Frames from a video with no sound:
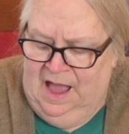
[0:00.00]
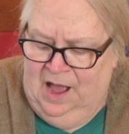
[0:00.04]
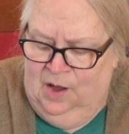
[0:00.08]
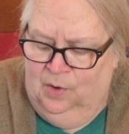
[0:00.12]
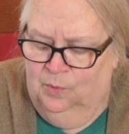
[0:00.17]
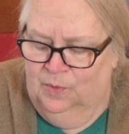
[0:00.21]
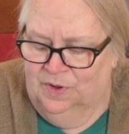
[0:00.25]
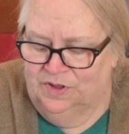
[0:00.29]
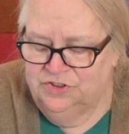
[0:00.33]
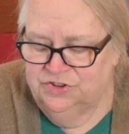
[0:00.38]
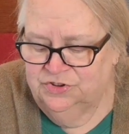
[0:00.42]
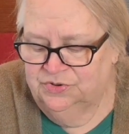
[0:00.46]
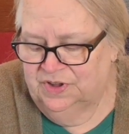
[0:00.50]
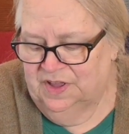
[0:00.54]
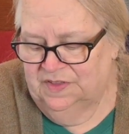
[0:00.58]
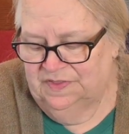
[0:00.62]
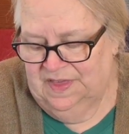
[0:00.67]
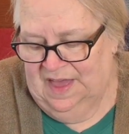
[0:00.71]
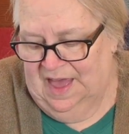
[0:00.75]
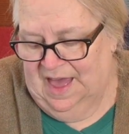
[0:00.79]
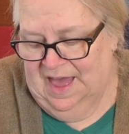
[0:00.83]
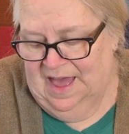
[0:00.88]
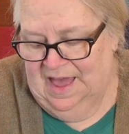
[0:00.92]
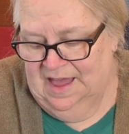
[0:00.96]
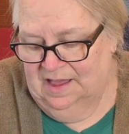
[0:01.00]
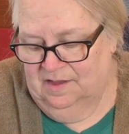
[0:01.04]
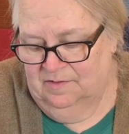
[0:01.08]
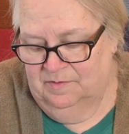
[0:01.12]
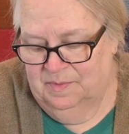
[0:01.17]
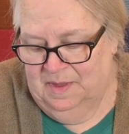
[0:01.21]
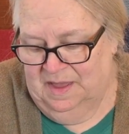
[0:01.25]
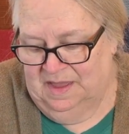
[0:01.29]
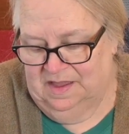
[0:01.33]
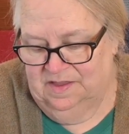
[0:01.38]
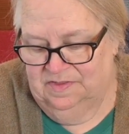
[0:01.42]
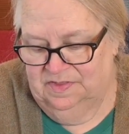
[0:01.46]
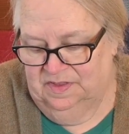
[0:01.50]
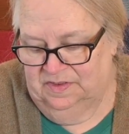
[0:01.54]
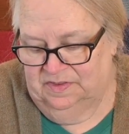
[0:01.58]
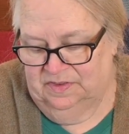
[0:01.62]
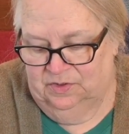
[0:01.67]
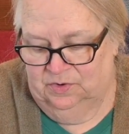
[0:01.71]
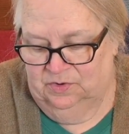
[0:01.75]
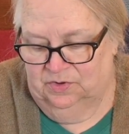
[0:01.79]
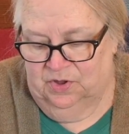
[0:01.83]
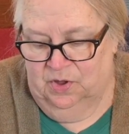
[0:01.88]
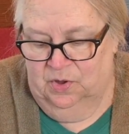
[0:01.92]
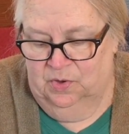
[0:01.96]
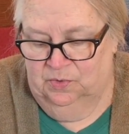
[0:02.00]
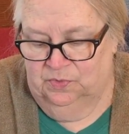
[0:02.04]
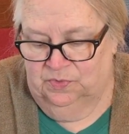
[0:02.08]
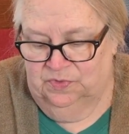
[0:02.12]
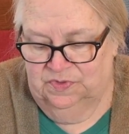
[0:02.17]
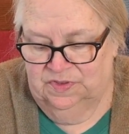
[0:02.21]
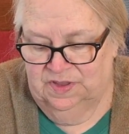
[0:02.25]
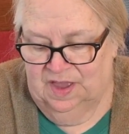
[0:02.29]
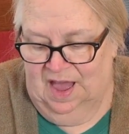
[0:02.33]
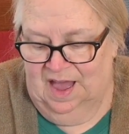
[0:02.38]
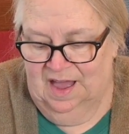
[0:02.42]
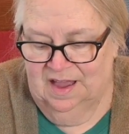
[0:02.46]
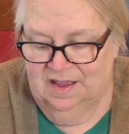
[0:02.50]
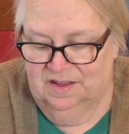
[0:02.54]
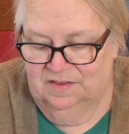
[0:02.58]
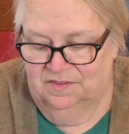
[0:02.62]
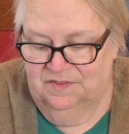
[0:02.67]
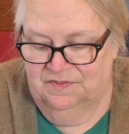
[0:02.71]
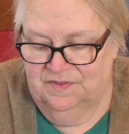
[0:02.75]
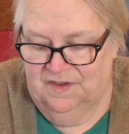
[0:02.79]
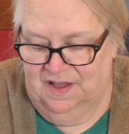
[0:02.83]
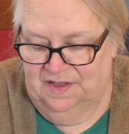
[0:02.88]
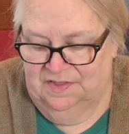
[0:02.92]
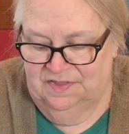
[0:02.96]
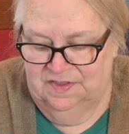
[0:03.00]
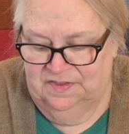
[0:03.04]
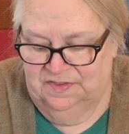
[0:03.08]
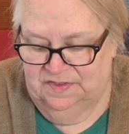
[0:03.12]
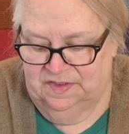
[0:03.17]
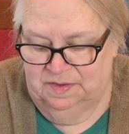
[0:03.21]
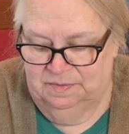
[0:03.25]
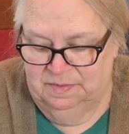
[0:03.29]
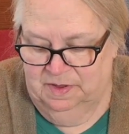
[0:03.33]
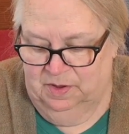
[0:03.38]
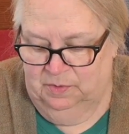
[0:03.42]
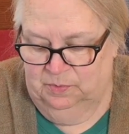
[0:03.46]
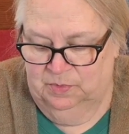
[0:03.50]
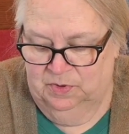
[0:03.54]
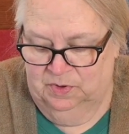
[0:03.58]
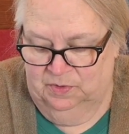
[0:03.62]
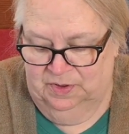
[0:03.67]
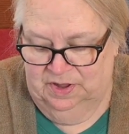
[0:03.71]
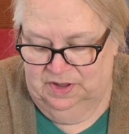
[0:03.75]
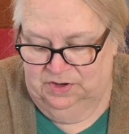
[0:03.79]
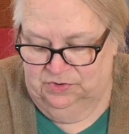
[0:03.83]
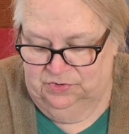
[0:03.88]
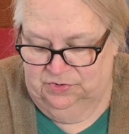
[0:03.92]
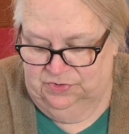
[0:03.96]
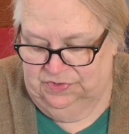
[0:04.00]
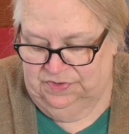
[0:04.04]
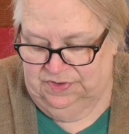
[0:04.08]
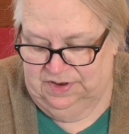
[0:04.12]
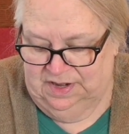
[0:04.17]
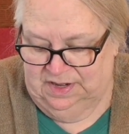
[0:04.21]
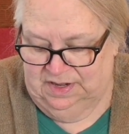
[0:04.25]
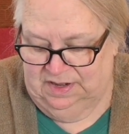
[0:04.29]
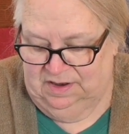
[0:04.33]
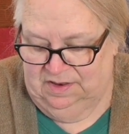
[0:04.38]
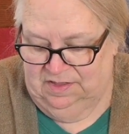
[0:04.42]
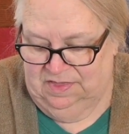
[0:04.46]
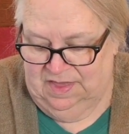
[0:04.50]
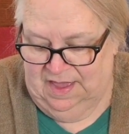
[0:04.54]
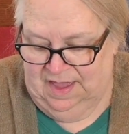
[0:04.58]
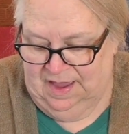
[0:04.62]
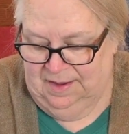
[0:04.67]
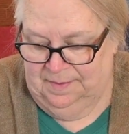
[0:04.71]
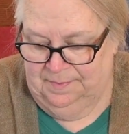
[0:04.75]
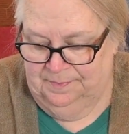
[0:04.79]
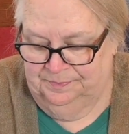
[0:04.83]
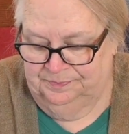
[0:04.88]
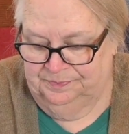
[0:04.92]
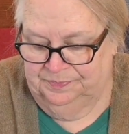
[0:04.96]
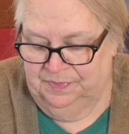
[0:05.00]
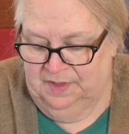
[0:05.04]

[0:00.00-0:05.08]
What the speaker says: Once you get the hang of making these little cones, see, I can find this to be a real interesting thing.